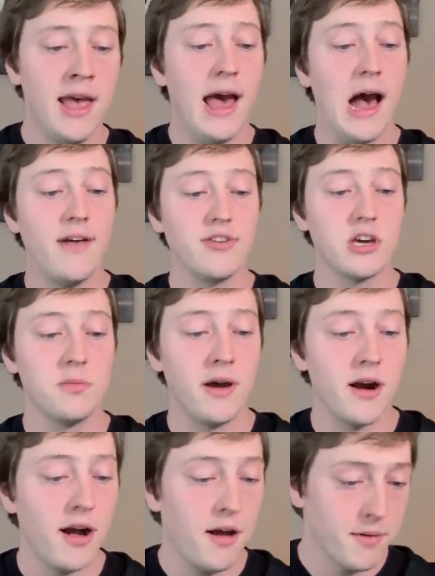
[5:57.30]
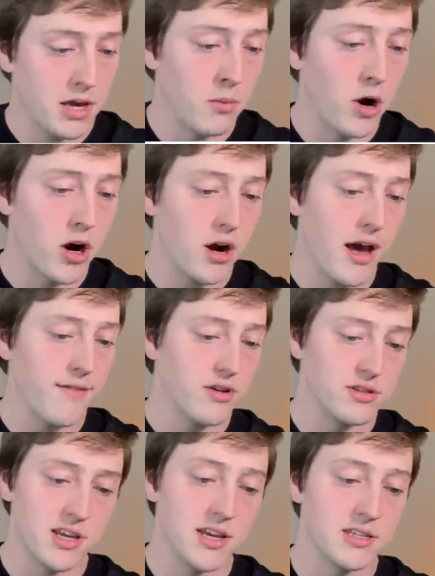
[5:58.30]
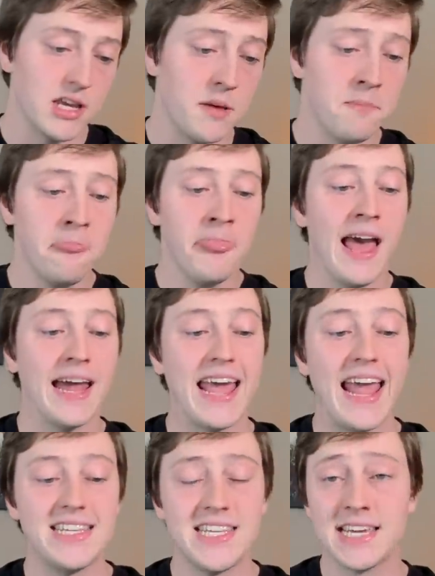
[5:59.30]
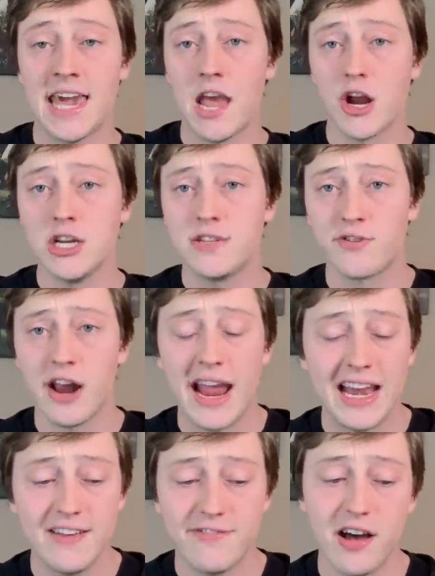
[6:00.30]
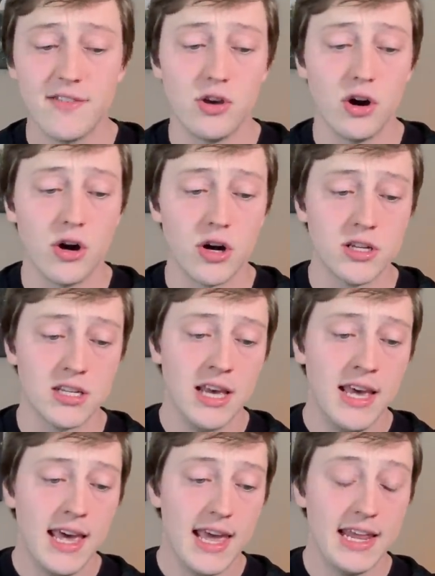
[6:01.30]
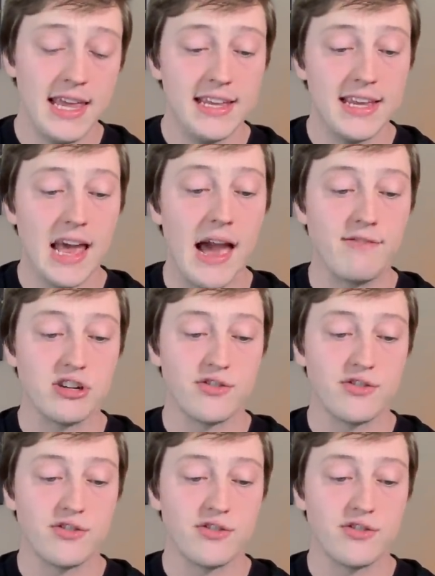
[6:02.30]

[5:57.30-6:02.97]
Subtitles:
Alvin Kamara, however you say his name, had 18 carries for 85 yards. And he did average